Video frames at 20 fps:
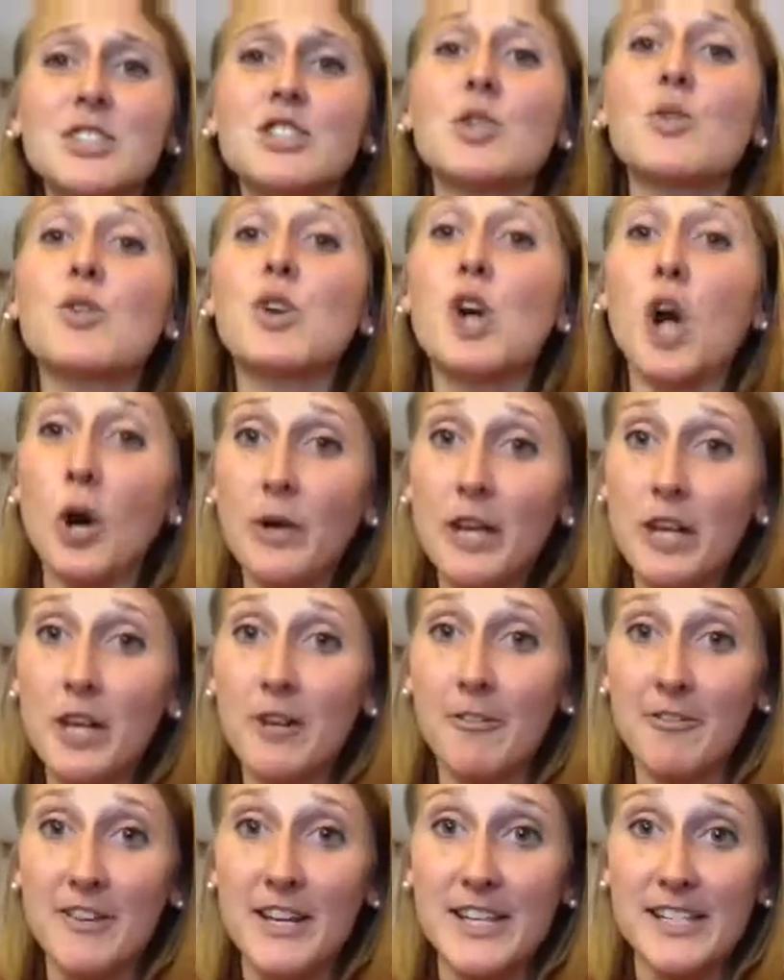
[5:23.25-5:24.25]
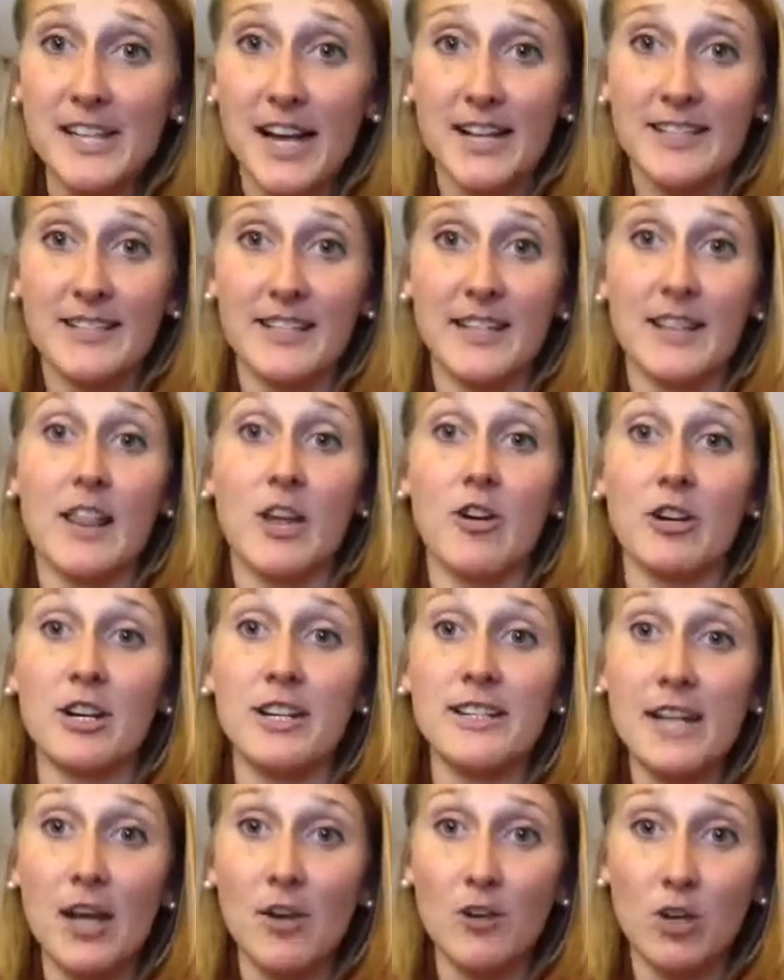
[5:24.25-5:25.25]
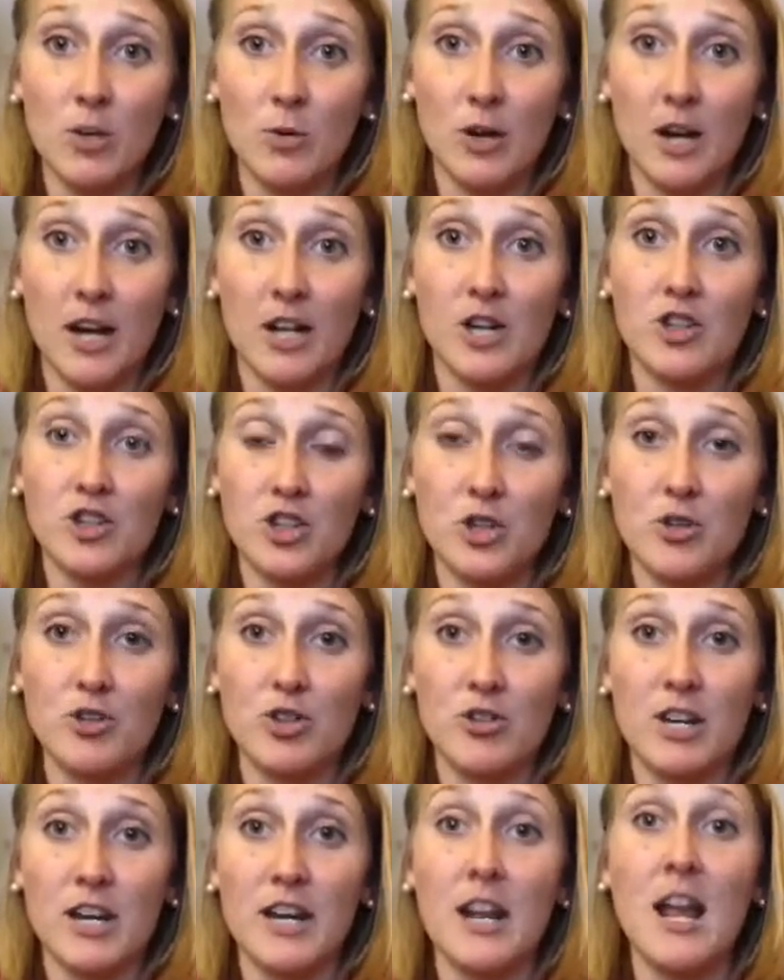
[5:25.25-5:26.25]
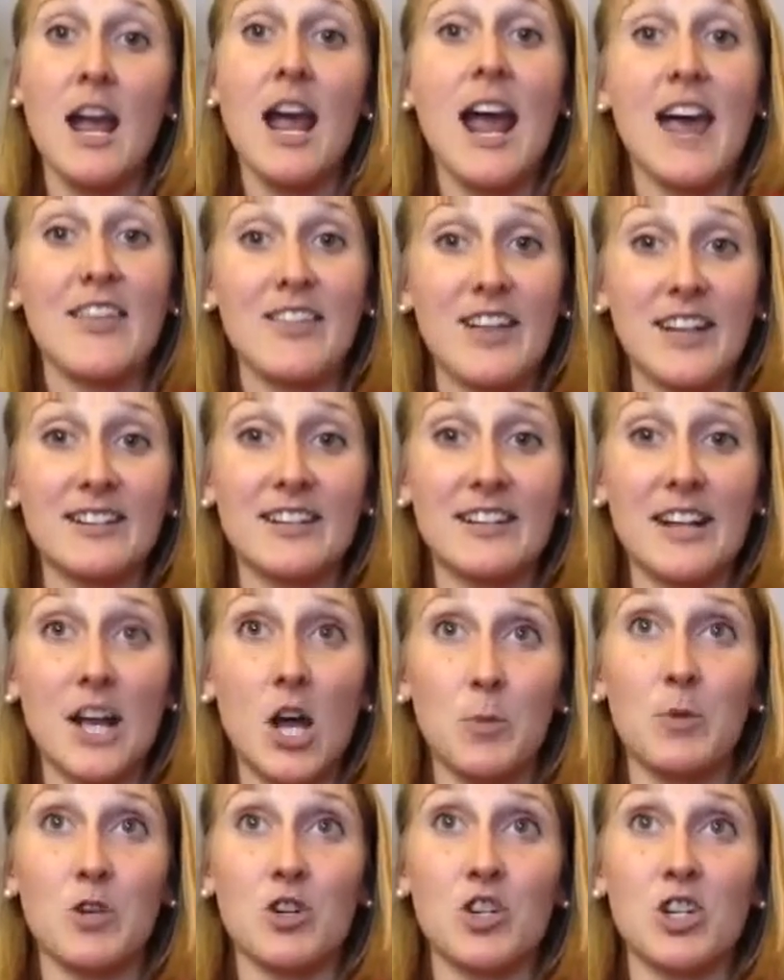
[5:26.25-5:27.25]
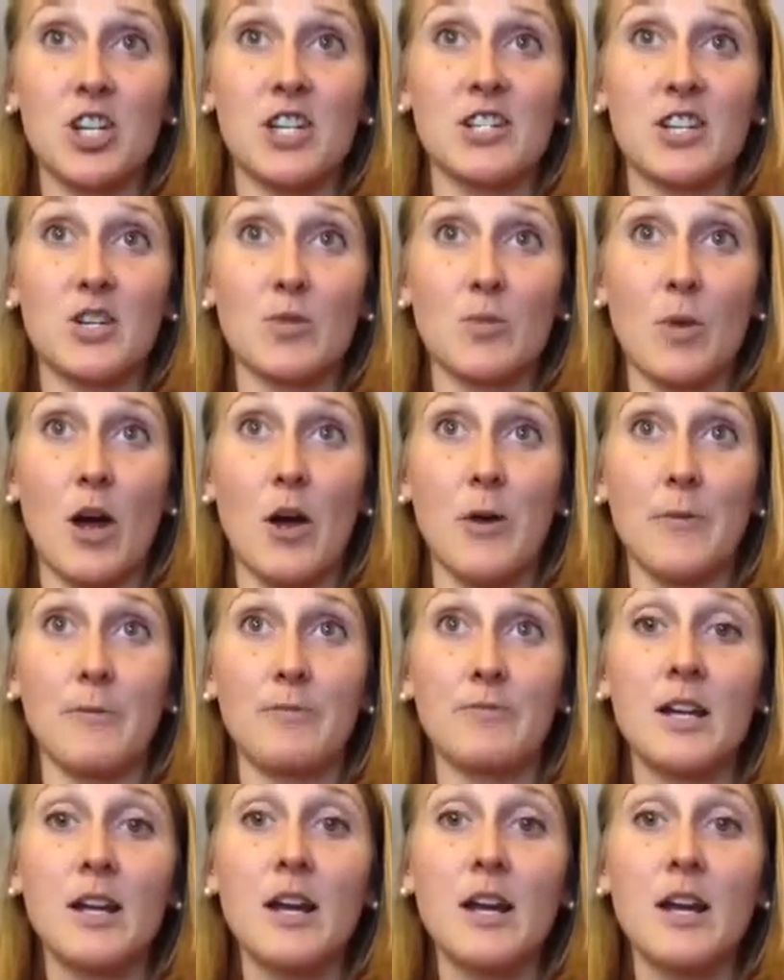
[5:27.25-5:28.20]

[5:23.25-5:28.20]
So go get your feet tested, and they're going to tell you what kind of shoes you need, and that's going to help your shins as well.